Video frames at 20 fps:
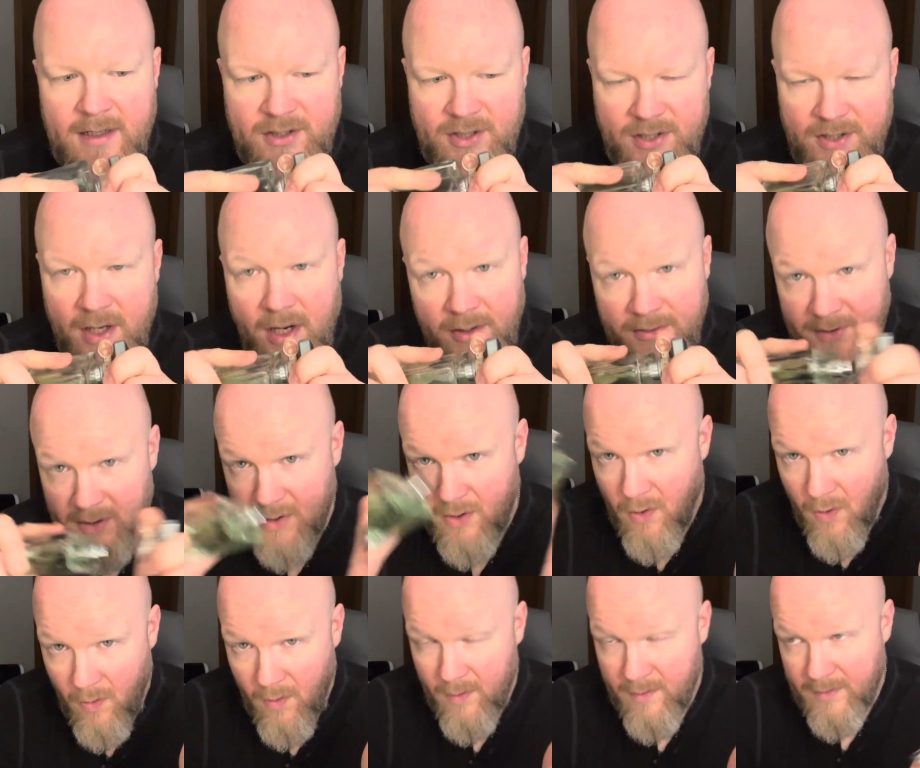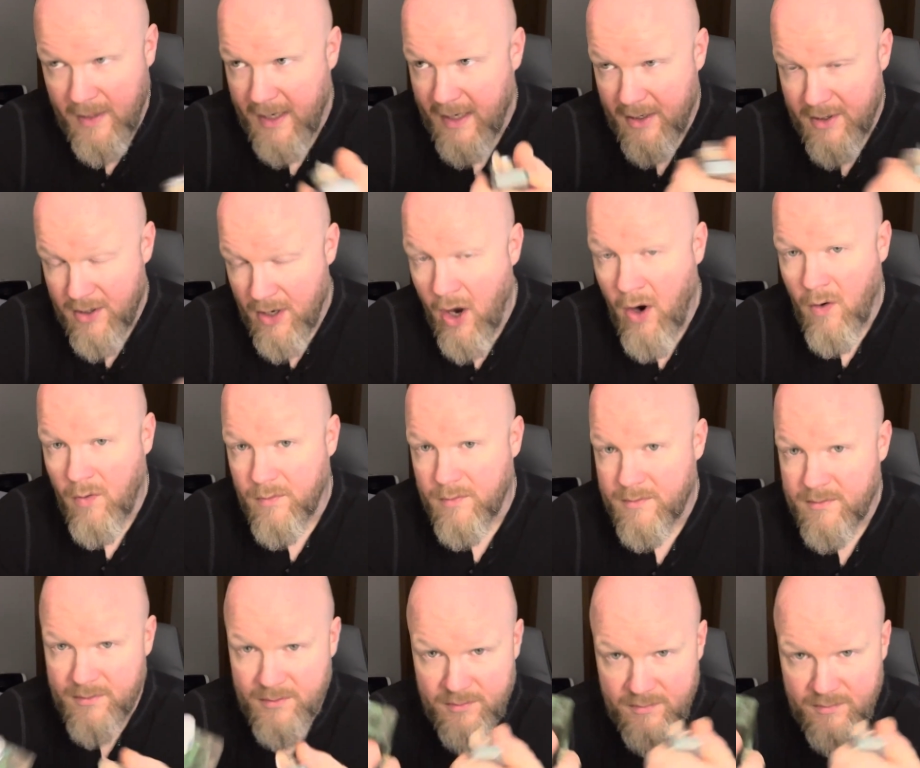a salt, like a note,